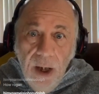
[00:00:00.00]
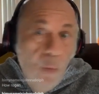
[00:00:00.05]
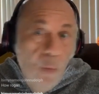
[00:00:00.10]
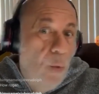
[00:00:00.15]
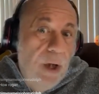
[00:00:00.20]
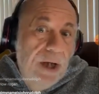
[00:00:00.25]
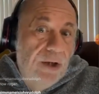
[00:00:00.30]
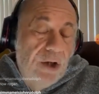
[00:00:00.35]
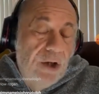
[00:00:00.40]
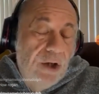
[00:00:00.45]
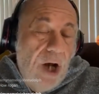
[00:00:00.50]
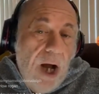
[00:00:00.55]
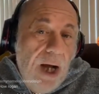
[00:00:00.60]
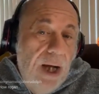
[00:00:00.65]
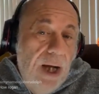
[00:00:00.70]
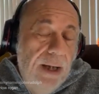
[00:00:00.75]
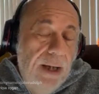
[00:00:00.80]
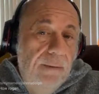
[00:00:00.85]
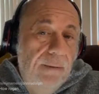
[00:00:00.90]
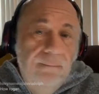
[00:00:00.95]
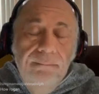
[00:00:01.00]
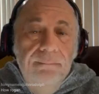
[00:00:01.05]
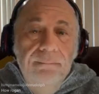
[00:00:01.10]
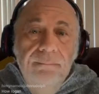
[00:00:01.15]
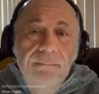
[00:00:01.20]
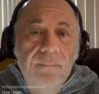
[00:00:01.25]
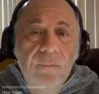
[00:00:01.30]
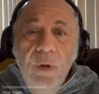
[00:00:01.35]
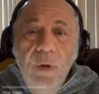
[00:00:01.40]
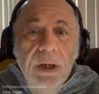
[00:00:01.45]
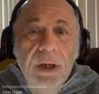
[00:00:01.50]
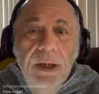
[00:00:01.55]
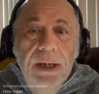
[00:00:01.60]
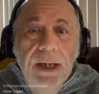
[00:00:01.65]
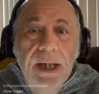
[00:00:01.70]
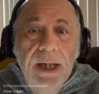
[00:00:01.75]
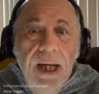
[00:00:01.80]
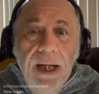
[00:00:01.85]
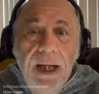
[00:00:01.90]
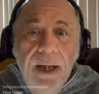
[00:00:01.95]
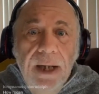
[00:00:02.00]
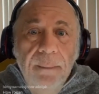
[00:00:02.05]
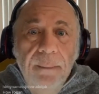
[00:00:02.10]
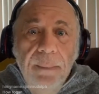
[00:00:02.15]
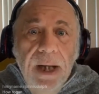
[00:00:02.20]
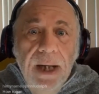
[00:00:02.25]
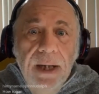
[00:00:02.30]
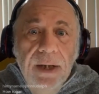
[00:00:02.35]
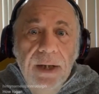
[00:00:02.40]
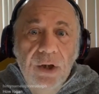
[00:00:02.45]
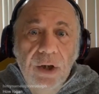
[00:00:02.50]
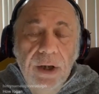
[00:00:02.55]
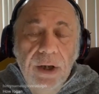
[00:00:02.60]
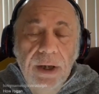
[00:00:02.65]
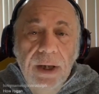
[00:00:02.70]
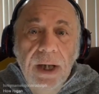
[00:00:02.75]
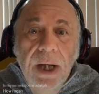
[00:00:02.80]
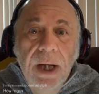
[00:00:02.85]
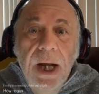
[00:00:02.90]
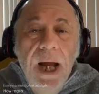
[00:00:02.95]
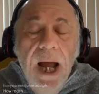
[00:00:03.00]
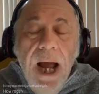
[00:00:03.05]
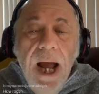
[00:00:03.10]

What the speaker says: which I really can't imagine.